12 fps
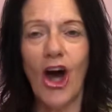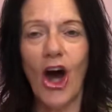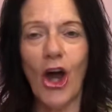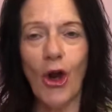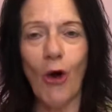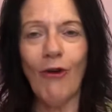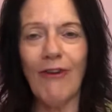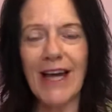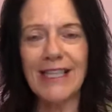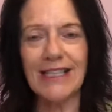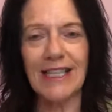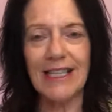a lot of
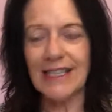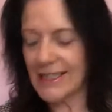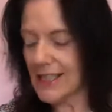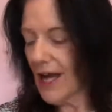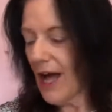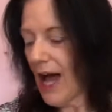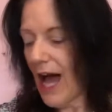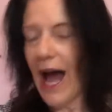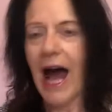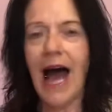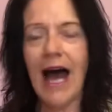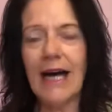S's.
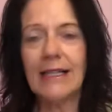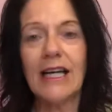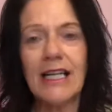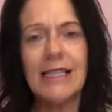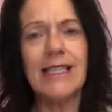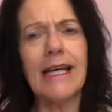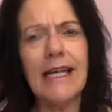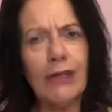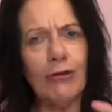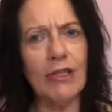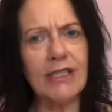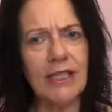And a
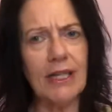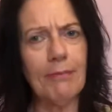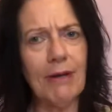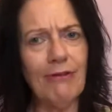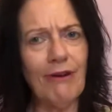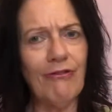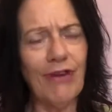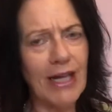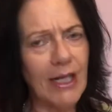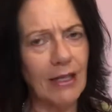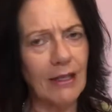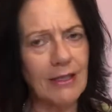secret's going to be
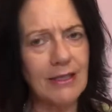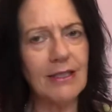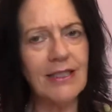revealed.